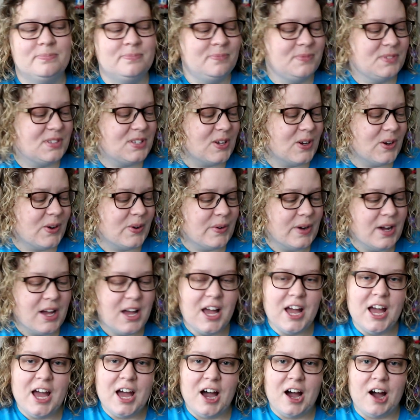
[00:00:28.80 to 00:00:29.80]
So,
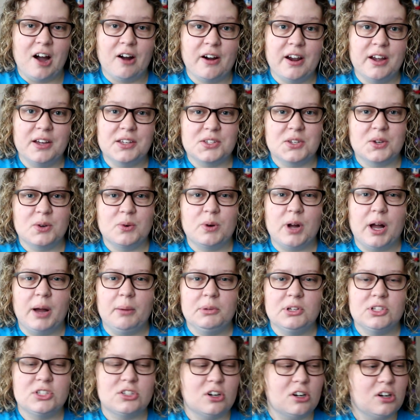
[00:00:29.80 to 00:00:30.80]
alright, so I'm
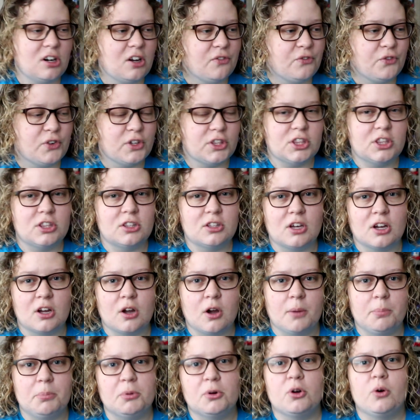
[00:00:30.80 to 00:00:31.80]
going to start off with a
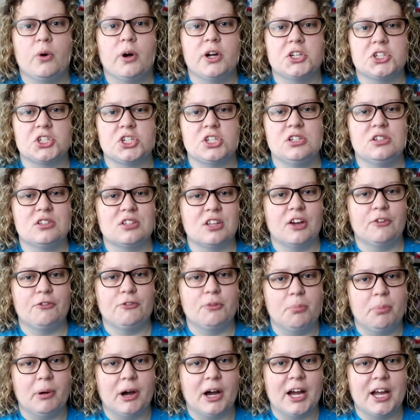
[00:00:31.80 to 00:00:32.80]
couple questions
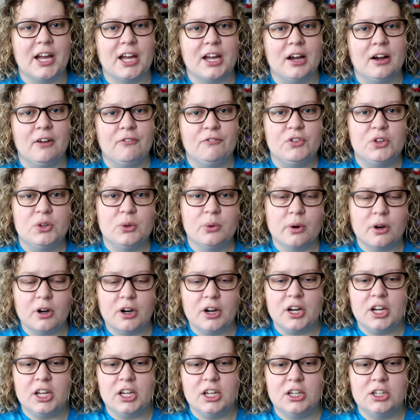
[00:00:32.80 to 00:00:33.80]
left by a
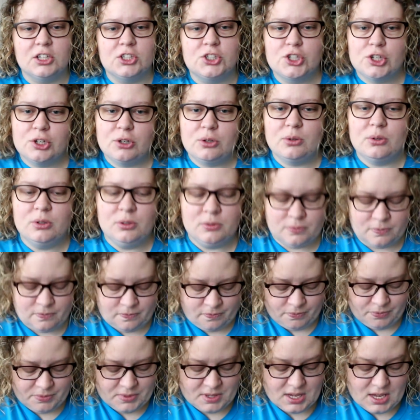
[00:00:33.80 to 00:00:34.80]
viewer, Inkachu.
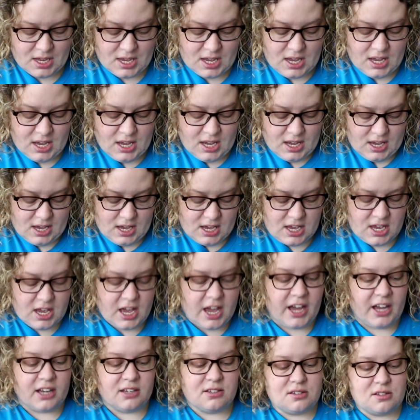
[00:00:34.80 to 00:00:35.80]
He
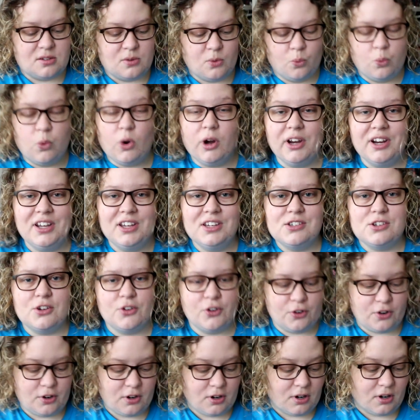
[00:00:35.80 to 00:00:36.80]
asked, why is
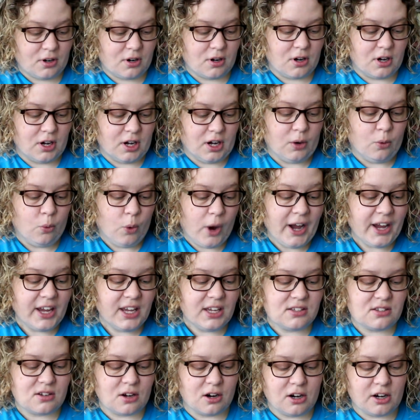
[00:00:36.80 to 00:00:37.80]

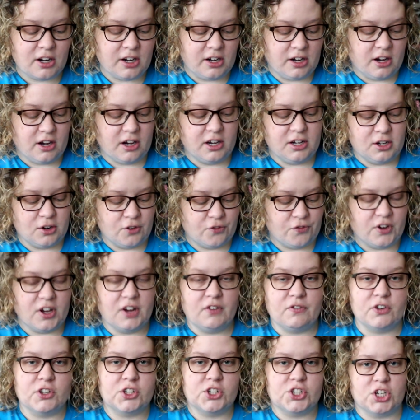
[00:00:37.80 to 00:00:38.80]
Arcanine your
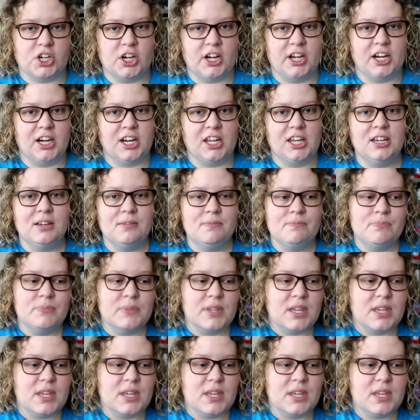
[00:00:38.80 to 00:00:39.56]
favorite shiny?